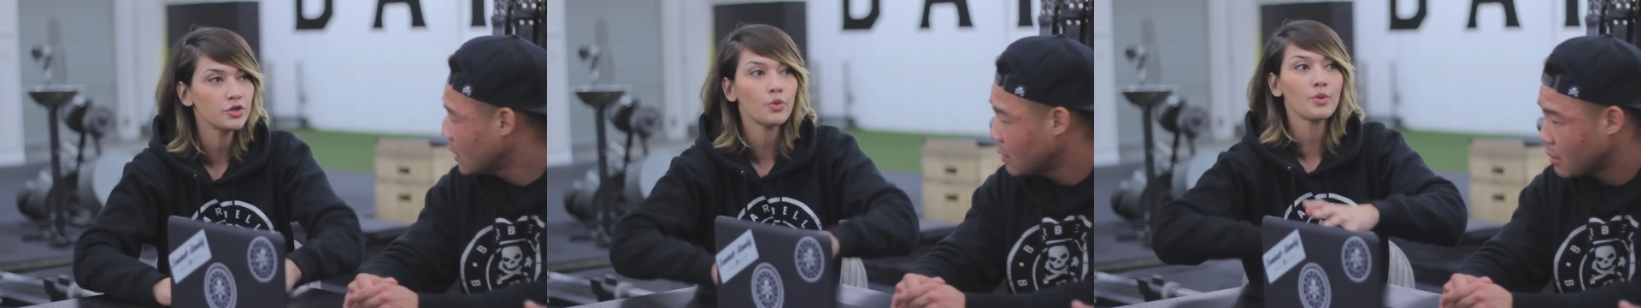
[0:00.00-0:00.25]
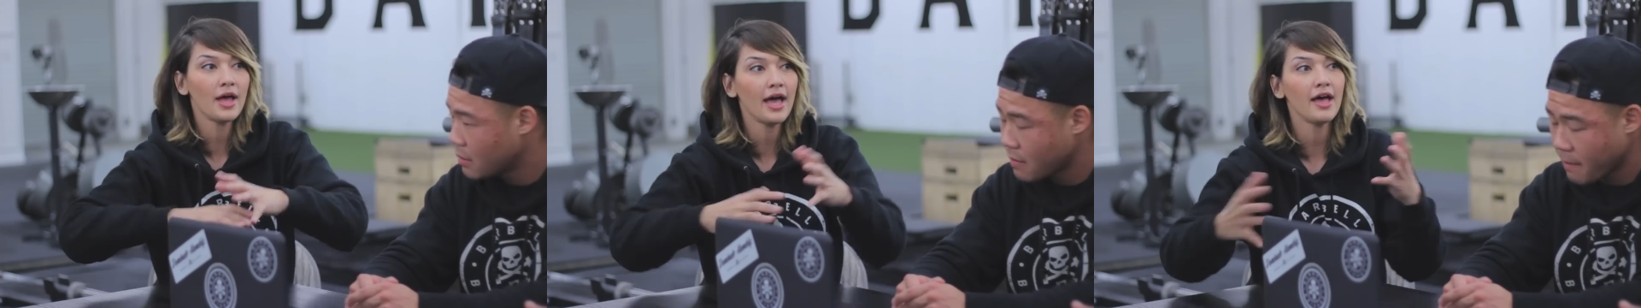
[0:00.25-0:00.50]
Speaker 1: you
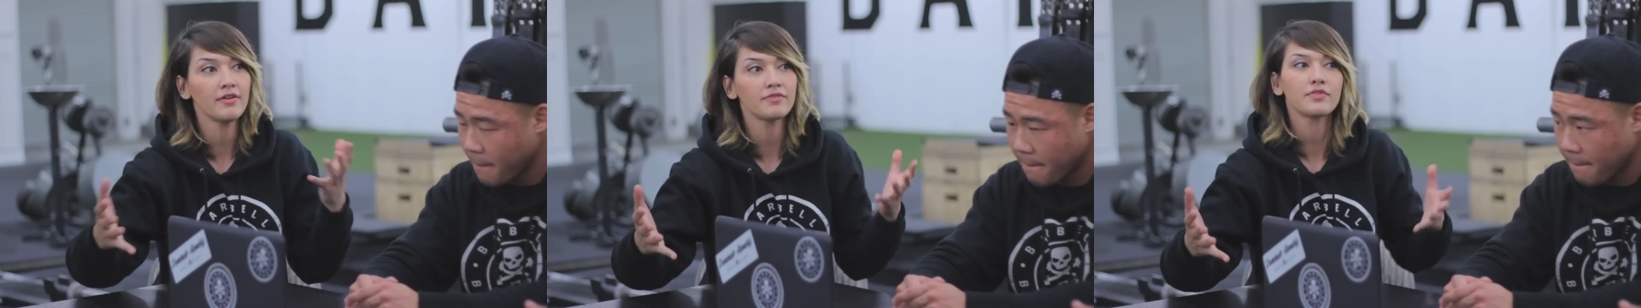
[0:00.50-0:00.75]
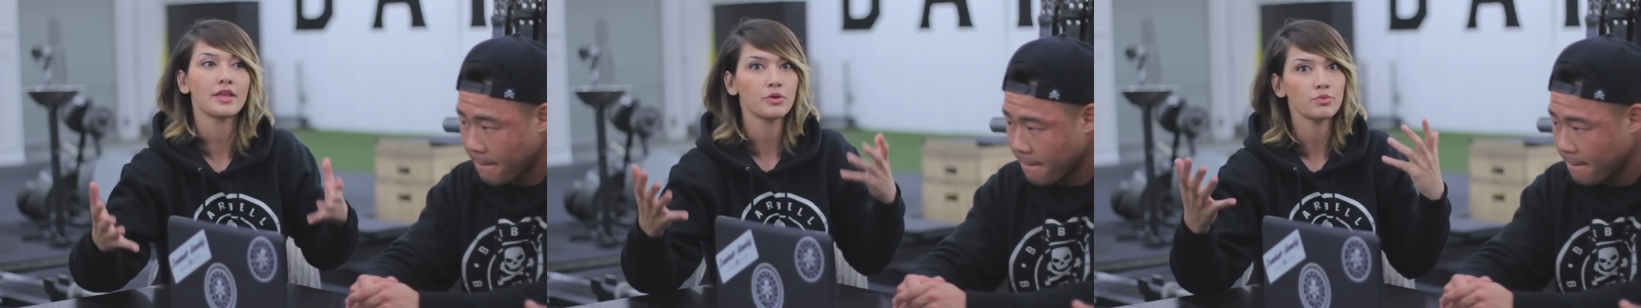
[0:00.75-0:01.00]
don't have
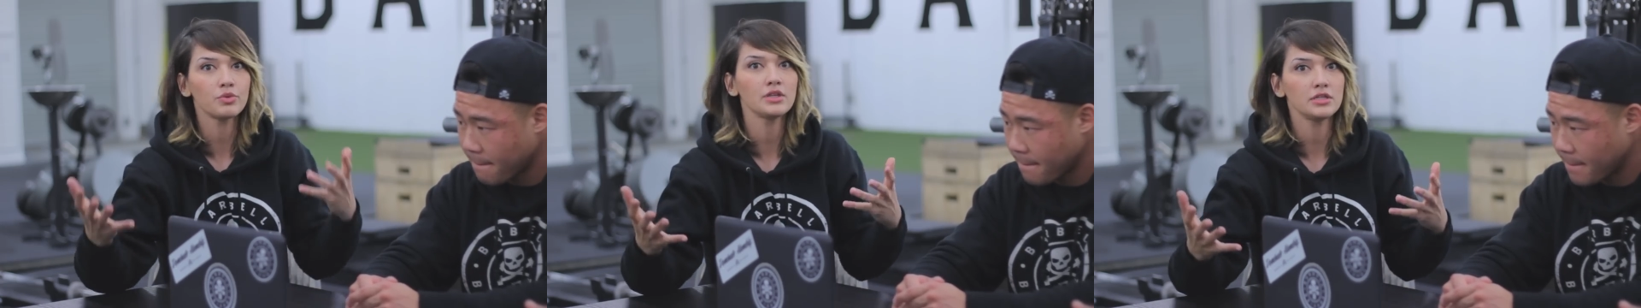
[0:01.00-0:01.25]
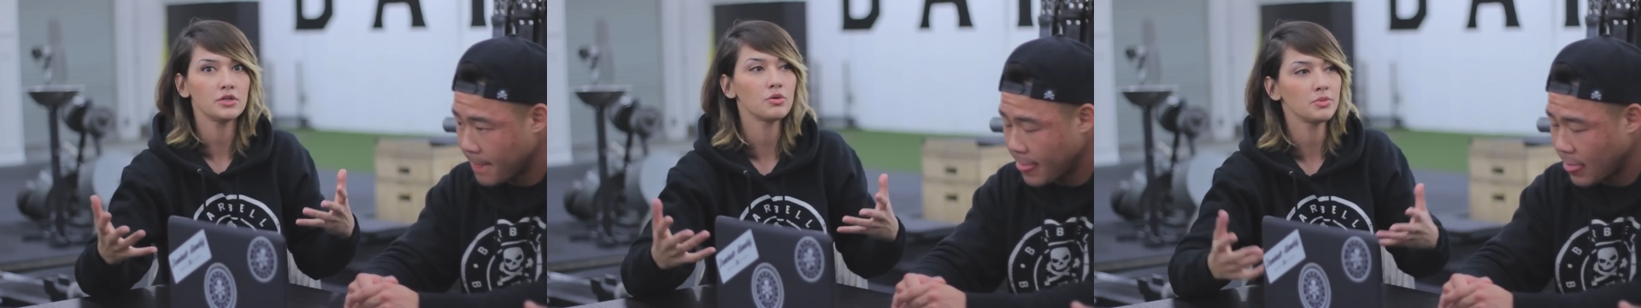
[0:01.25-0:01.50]
like
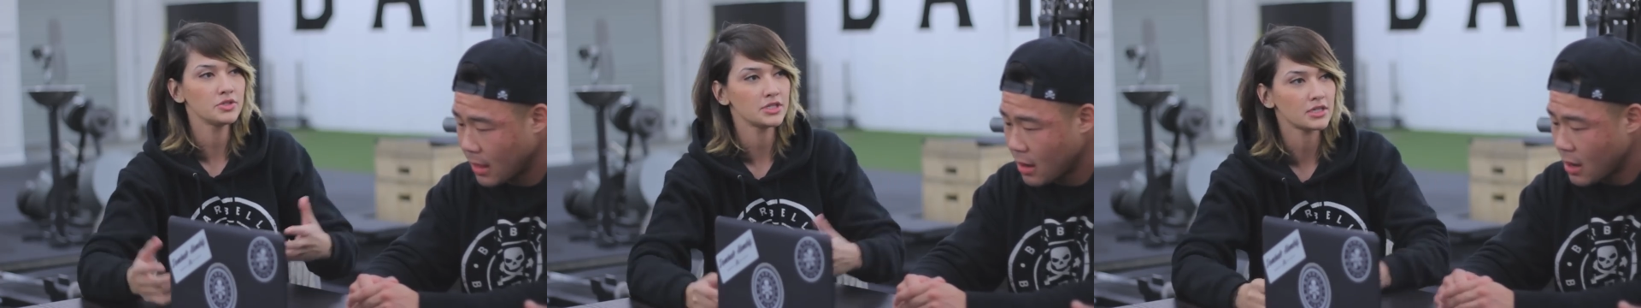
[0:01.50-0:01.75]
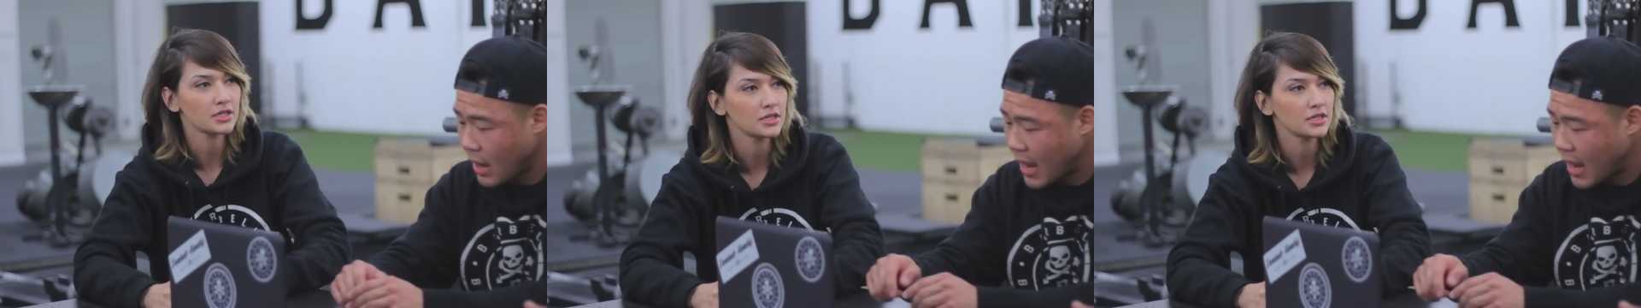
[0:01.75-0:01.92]
really dope music.